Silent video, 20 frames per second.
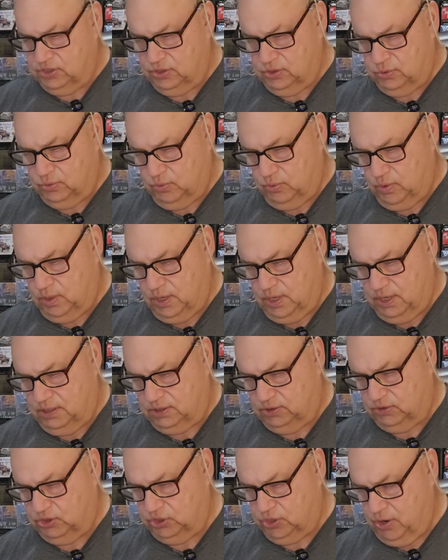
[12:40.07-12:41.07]
to
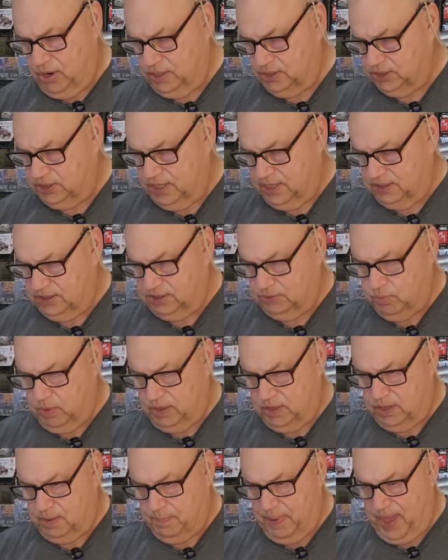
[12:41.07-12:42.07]
charge this
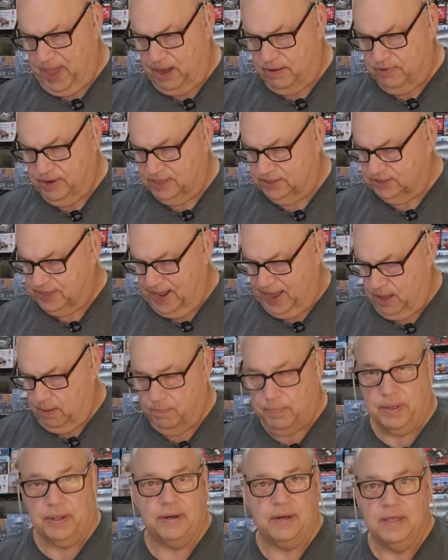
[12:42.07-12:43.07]
when the battery is
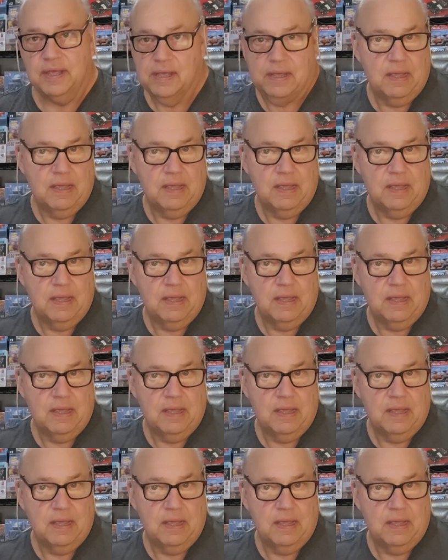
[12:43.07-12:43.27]
down, but